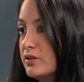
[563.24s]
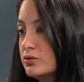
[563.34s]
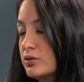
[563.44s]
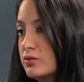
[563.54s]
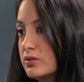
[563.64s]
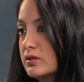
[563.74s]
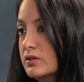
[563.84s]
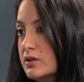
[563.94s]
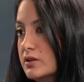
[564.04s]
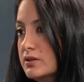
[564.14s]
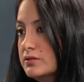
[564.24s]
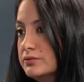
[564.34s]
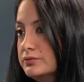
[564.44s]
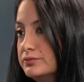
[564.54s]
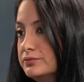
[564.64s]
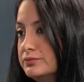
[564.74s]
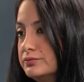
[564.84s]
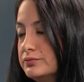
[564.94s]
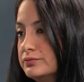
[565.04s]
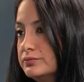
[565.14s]
Right. Well, that's the
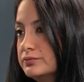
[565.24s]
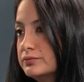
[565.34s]
point,